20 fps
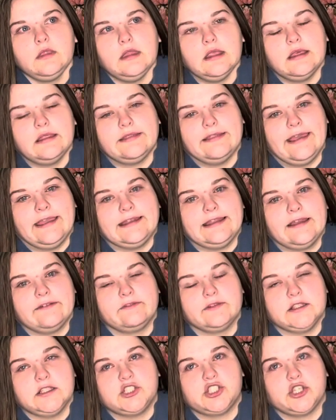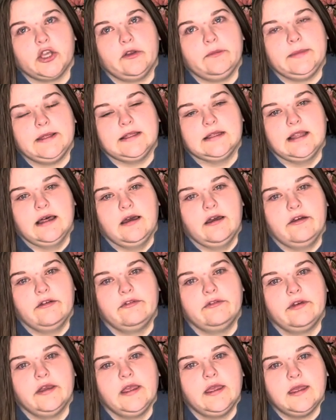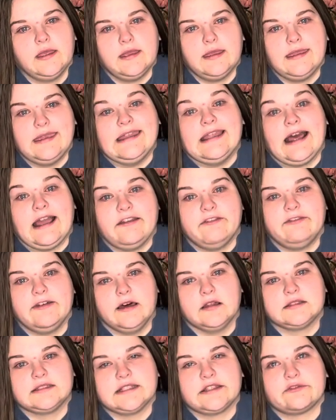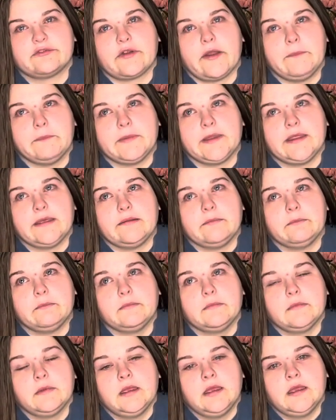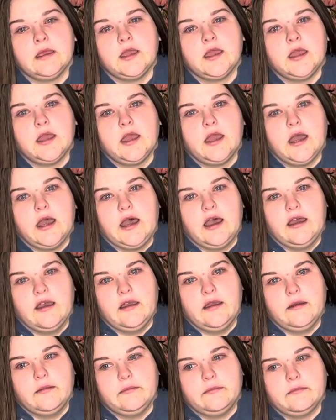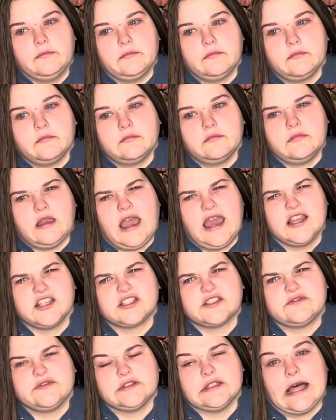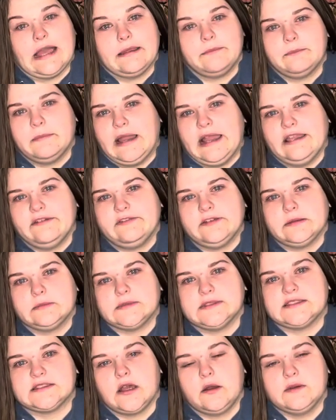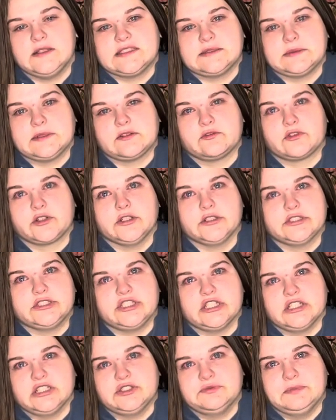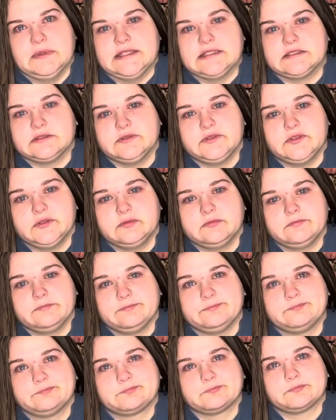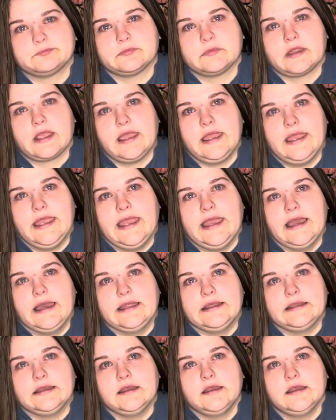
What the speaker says: They definitely showed me love, and I felt it from them. I just feel like my family's always been real judgmental, and